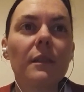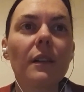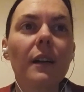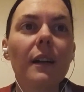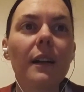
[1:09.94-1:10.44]

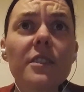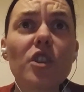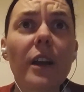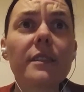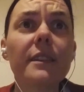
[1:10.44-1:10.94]
Uh,
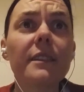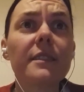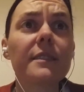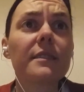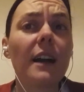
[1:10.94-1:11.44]
Enchanting
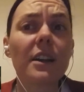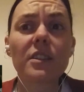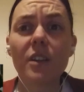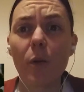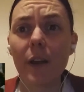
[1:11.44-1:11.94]
is
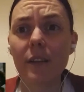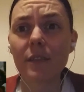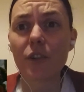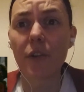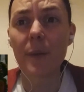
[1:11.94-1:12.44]
actually quite
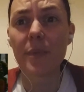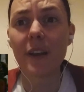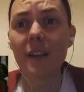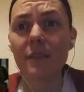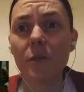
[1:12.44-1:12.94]

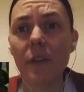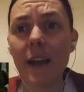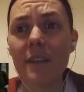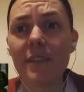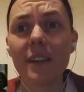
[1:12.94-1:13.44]
creepy and
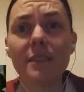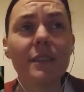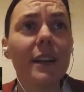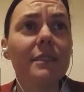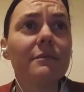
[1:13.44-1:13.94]
unnerving,
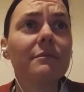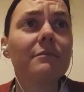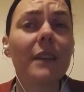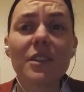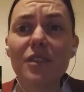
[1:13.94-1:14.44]
and
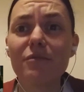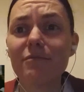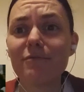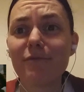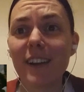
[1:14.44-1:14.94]
From I don't
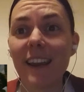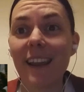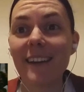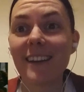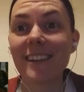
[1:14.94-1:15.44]
really
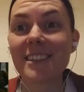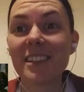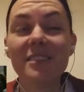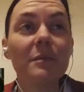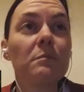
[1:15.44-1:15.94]
form, like
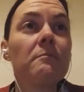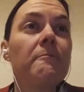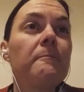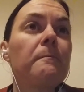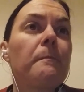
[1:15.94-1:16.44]
it.
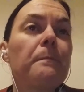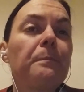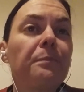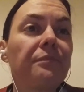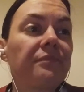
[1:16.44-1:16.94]
You
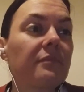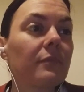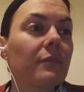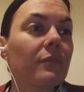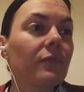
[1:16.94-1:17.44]
have been
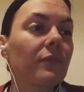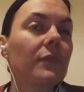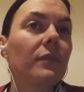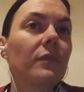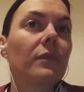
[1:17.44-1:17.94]
granted the
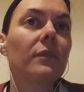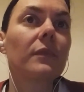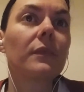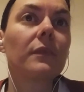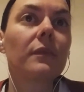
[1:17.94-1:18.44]
gift of
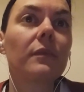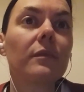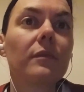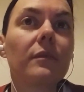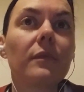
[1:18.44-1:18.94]
eternal
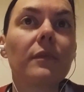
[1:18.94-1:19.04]
life.